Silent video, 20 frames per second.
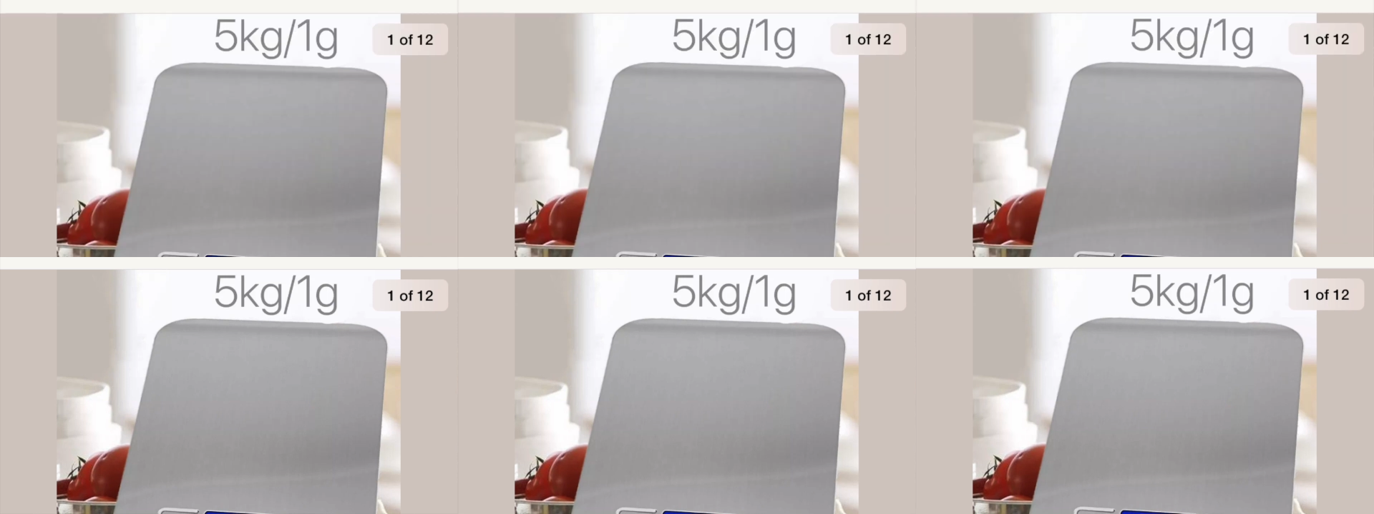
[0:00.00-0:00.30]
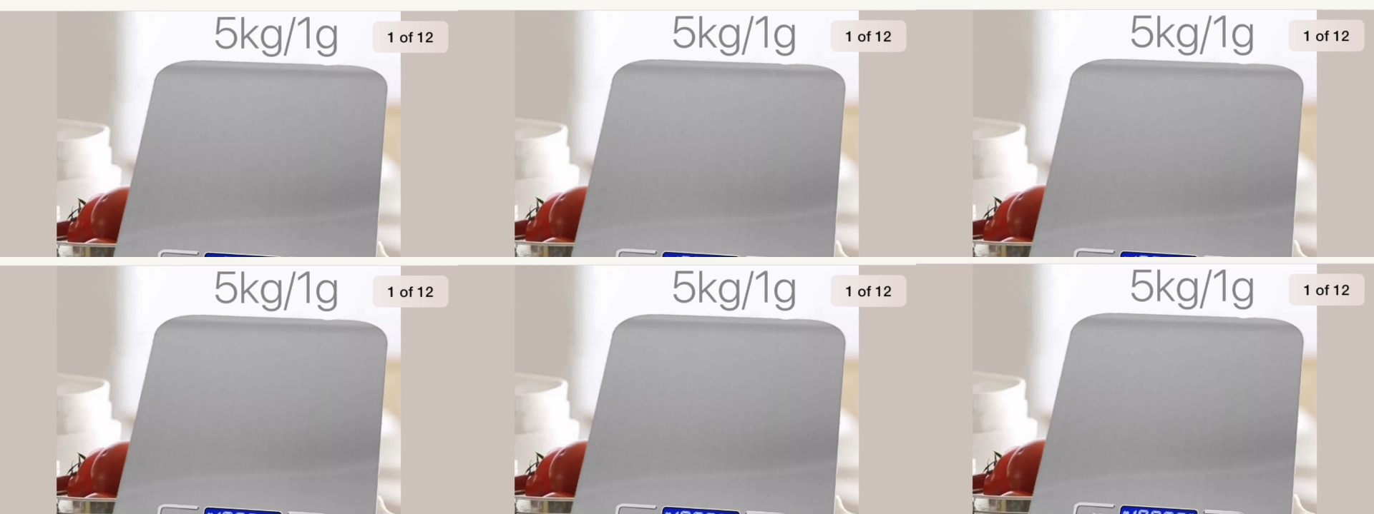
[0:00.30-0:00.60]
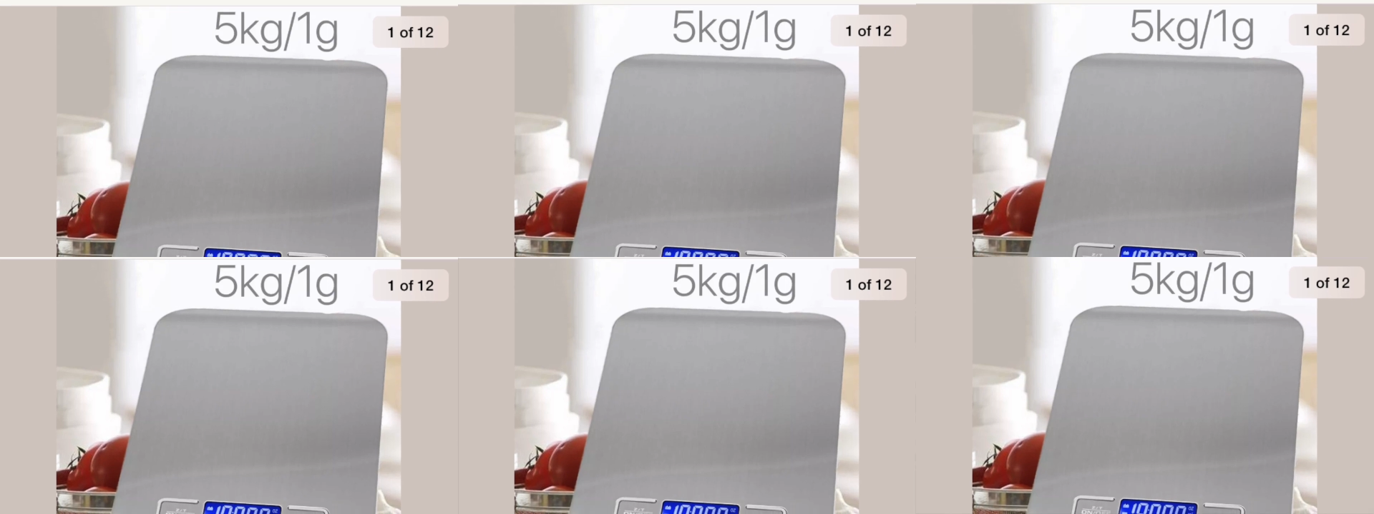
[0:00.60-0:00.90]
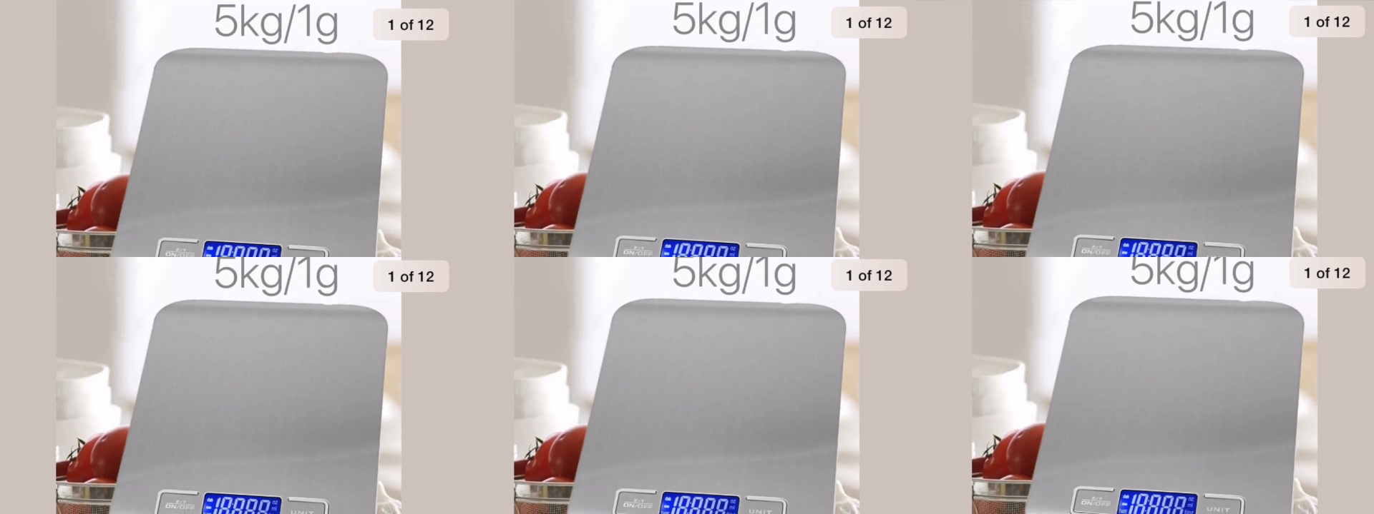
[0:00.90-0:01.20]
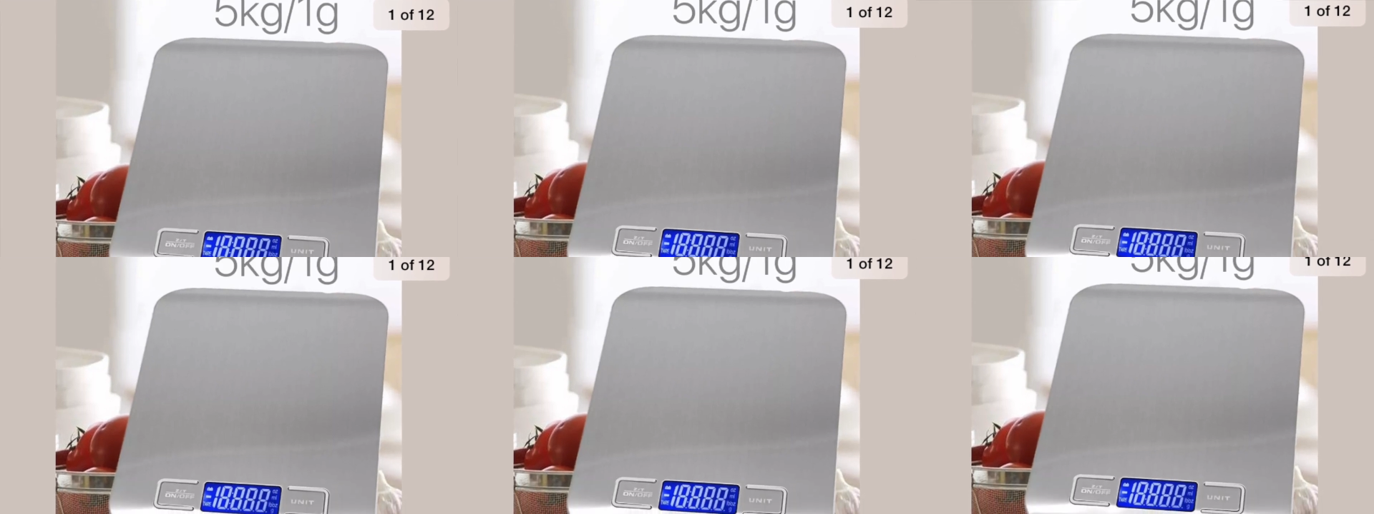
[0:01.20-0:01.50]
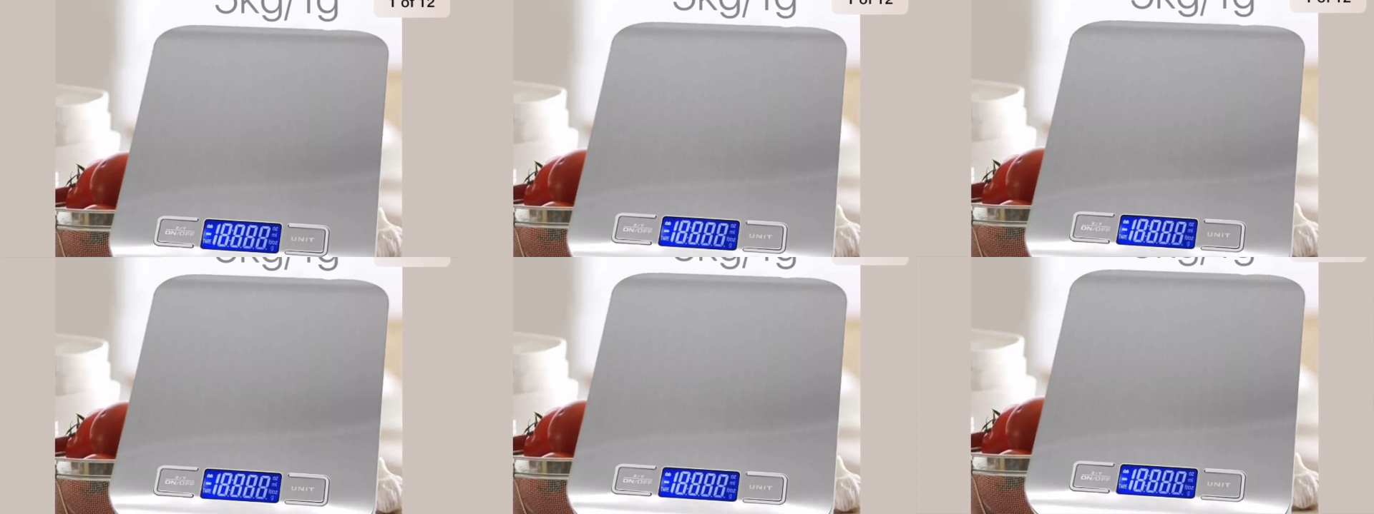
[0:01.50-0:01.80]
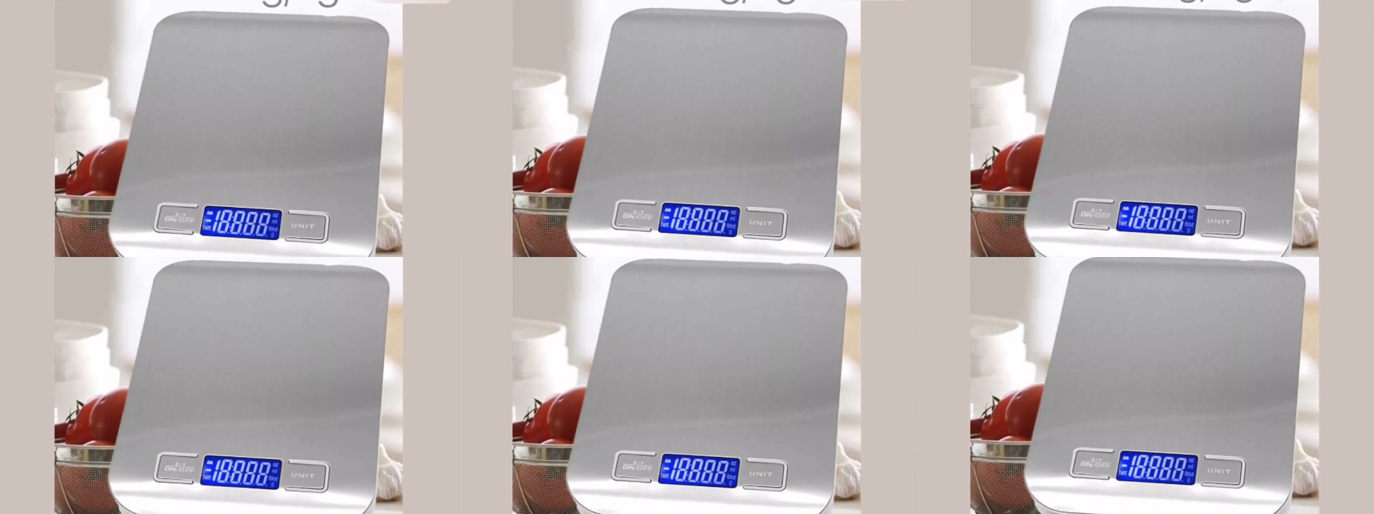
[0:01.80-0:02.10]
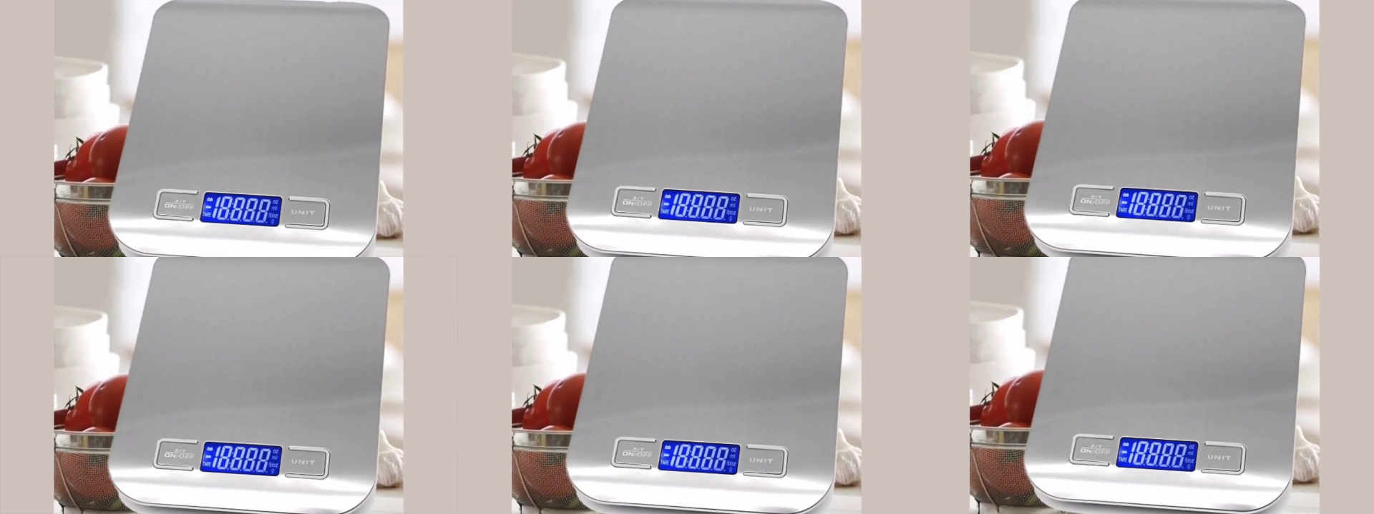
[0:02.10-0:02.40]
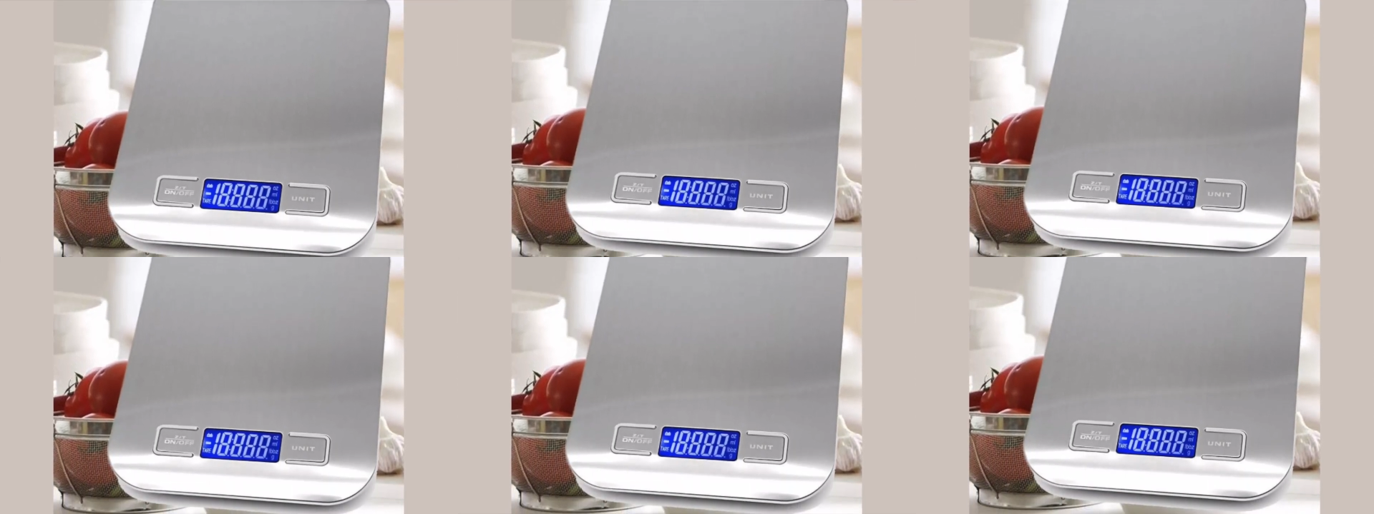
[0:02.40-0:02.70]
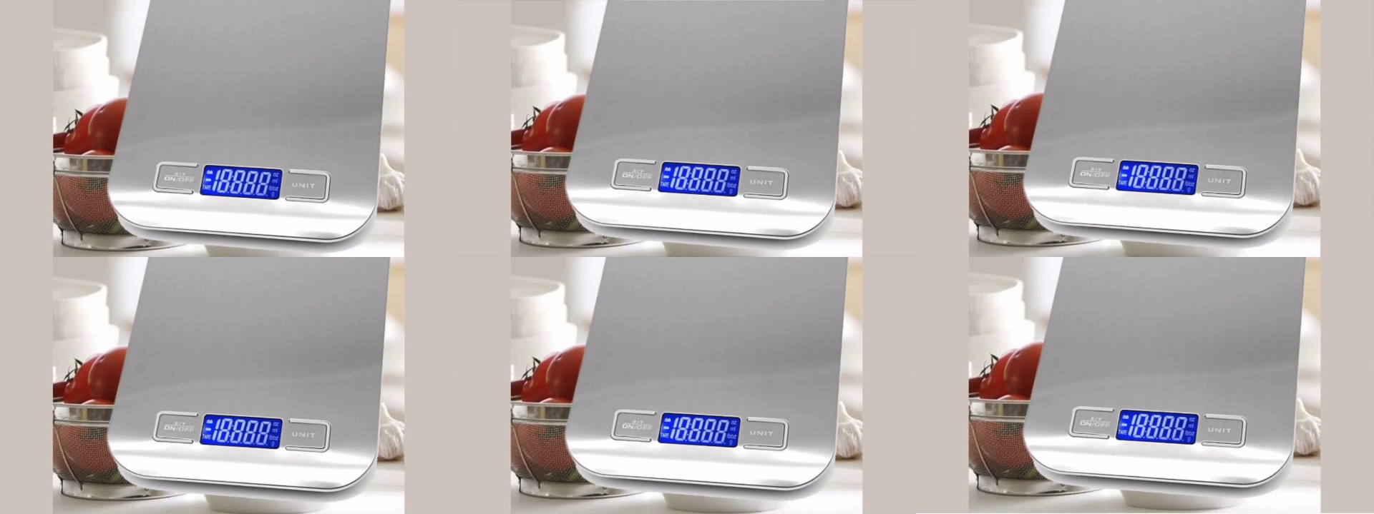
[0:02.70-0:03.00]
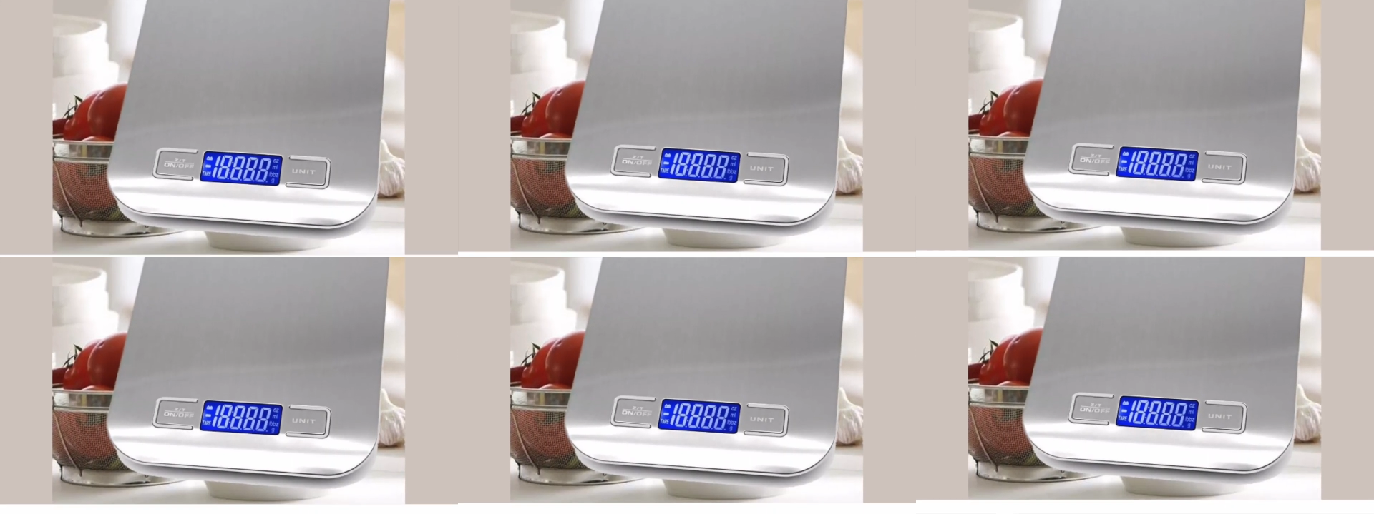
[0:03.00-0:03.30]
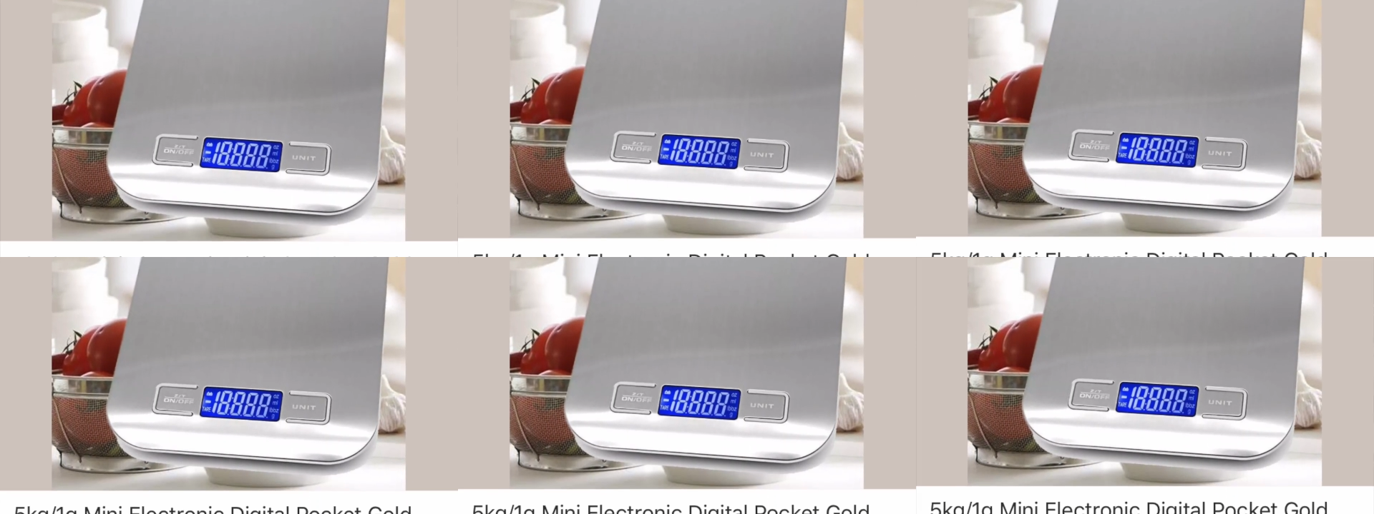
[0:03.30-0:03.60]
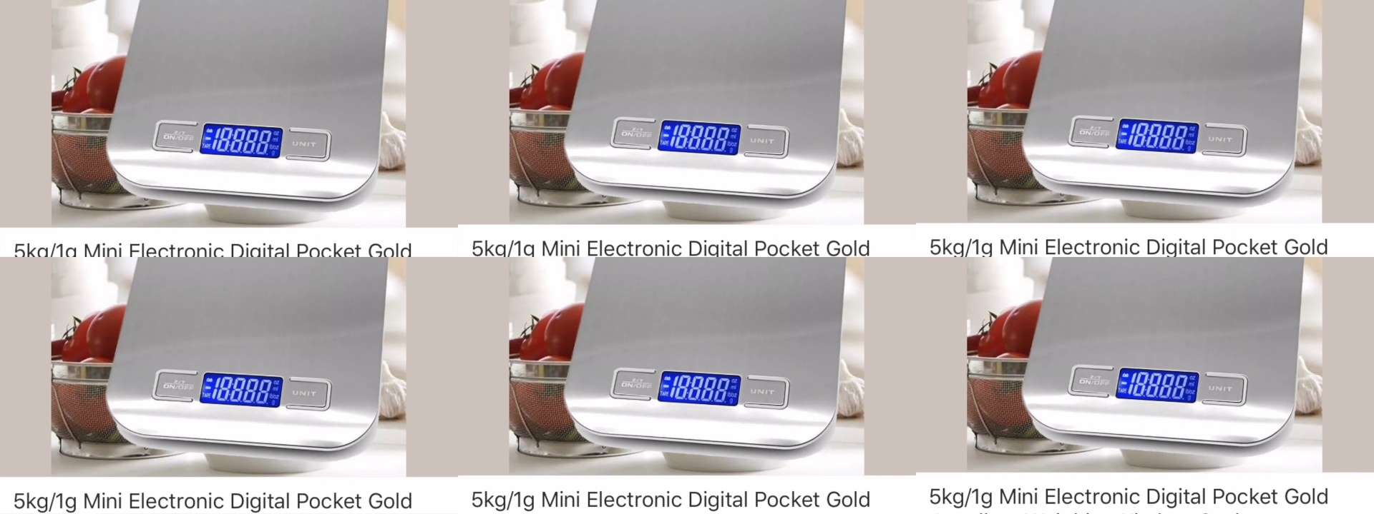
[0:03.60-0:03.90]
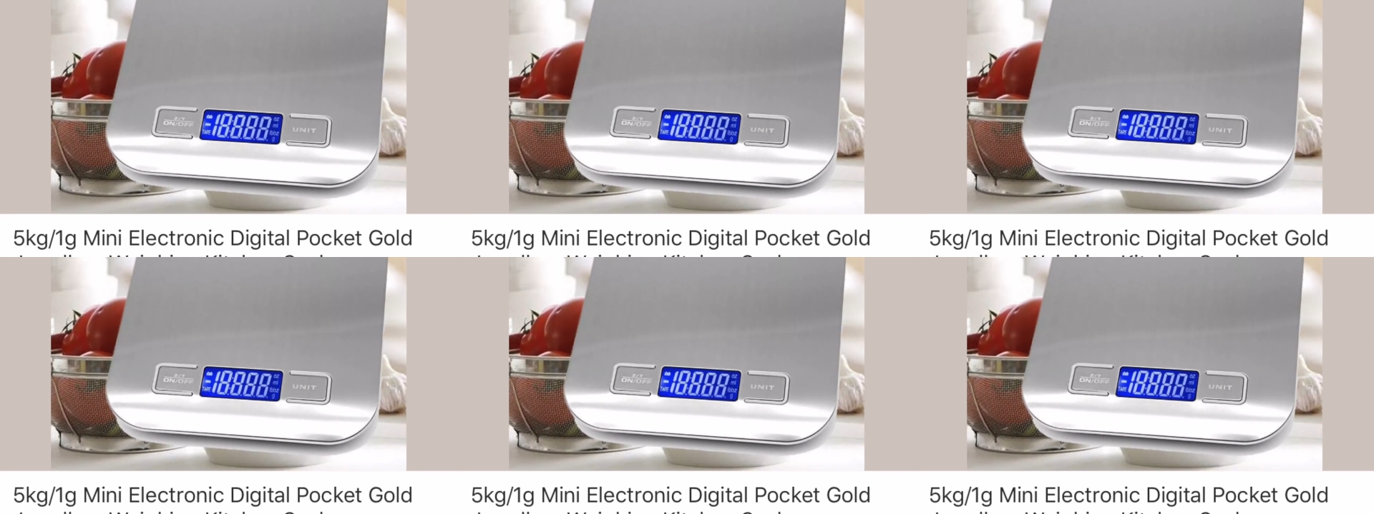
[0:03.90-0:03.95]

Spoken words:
Nobody's mouth can be seen.